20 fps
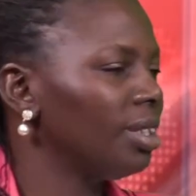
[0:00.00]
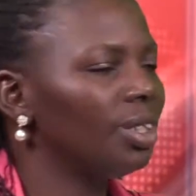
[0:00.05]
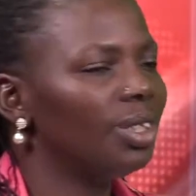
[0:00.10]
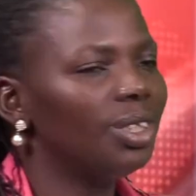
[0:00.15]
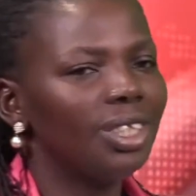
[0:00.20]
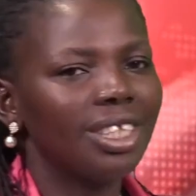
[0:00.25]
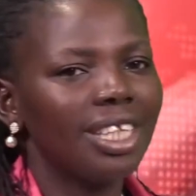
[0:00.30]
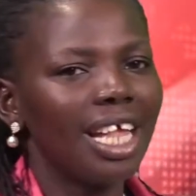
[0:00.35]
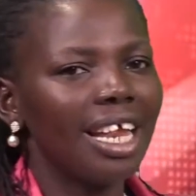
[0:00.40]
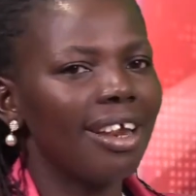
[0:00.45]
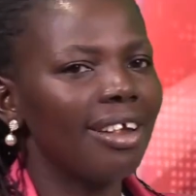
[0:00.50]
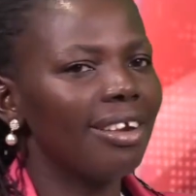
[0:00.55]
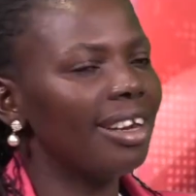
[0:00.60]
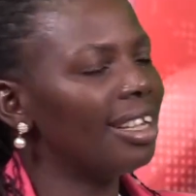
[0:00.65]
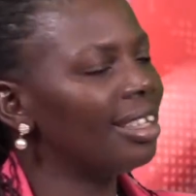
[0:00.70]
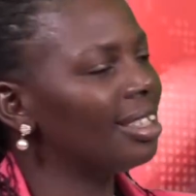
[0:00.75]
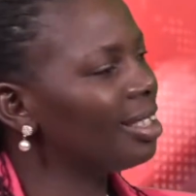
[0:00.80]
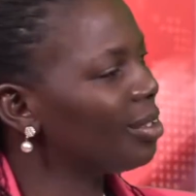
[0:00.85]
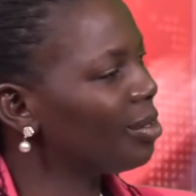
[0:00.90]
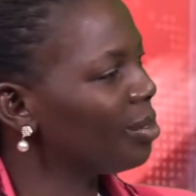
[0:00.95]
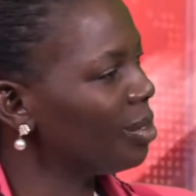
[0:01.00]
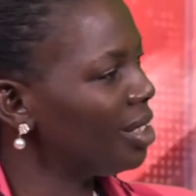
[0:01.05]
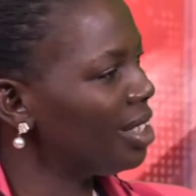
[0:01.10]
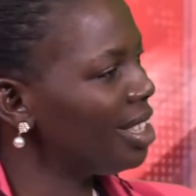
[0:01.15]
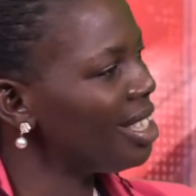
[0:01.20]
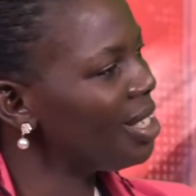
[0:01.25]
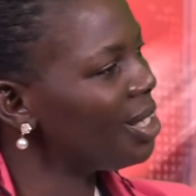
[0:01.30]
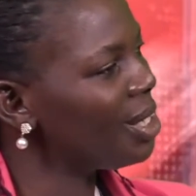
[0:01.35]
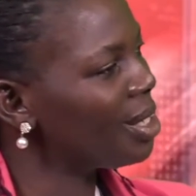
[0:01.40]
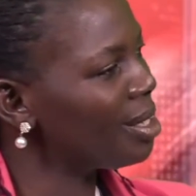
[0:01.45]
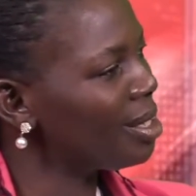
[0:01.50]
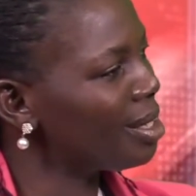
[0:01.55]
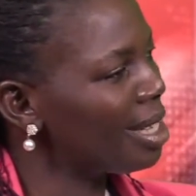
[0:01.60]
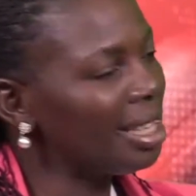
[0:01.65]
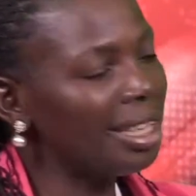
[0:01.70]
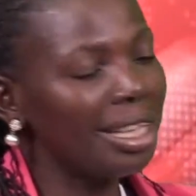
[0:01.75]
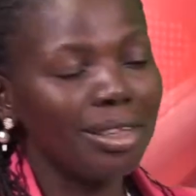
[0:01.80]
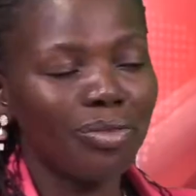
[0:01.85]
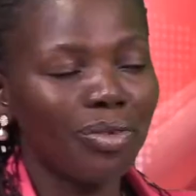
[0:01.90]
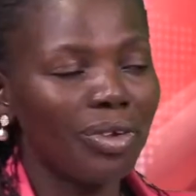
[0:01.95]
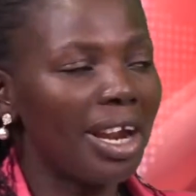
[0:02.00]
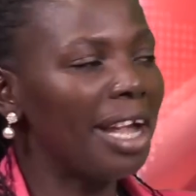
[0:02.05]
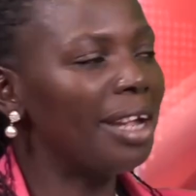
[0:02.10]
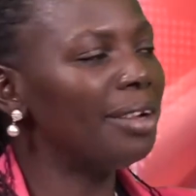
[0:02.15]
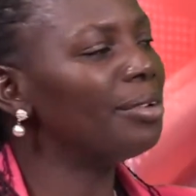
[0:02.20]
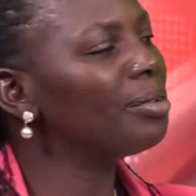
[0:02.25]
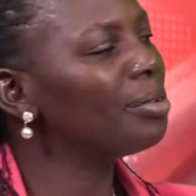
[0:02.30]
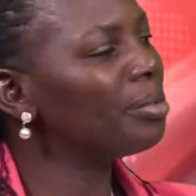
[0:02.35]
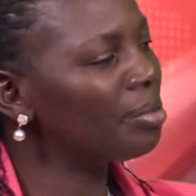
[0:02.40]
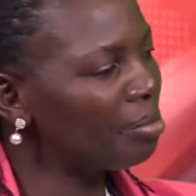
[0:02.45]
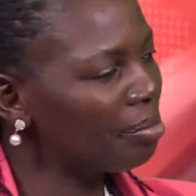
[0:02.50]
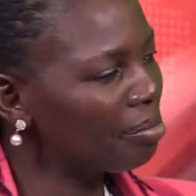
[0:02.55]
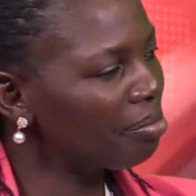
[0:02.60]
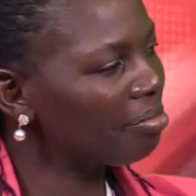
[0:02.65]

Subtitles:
to stand out as good teachers. And that's what I do.